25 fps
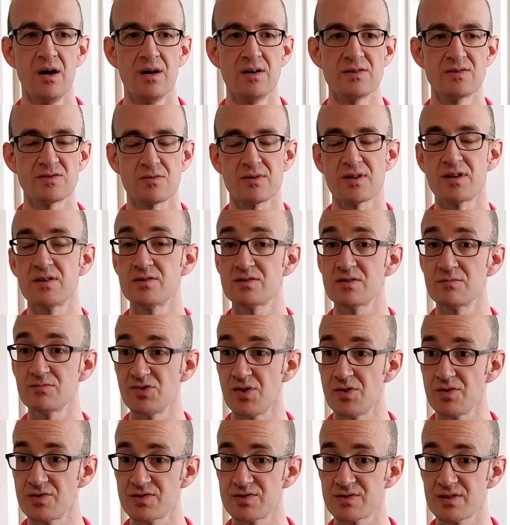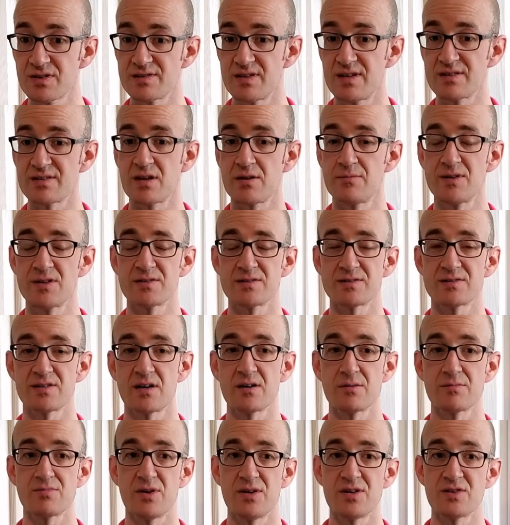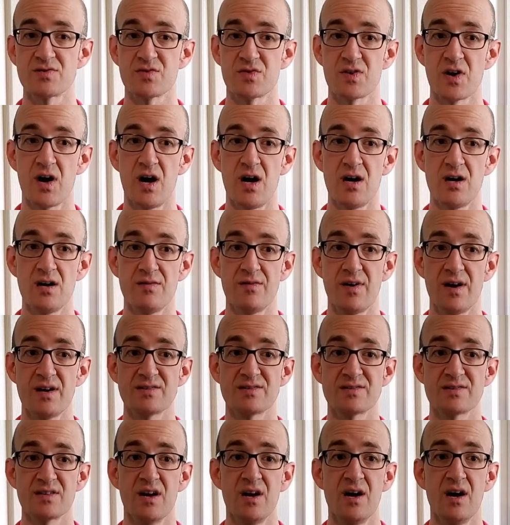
So we're going to use a blues because that's going to be a good starting place for all of us.